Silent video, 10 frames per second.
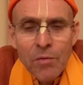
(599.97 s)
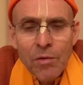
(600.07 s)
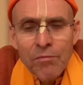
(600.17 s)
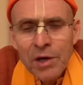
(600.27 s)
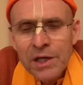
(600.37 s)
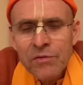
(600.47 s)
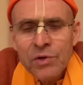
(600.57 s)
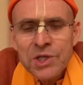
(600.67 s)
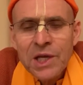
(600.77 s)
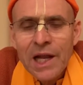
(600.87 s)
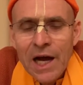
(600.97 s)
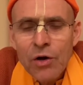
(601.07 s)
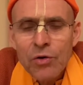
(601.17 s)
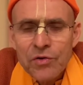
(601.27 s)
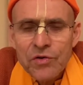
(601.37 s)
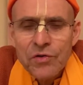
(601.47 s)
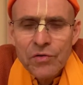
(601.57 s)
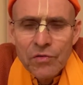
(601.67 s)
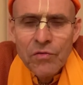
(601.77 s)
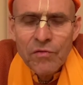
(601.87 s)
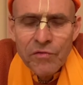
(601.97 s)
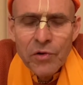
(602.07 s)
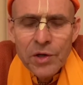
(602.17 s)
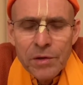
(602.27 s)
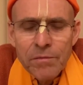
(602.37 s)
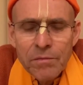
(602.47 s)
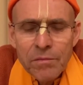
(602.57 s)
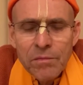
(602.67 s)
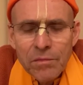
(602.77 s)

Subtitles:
But it was allowed for him,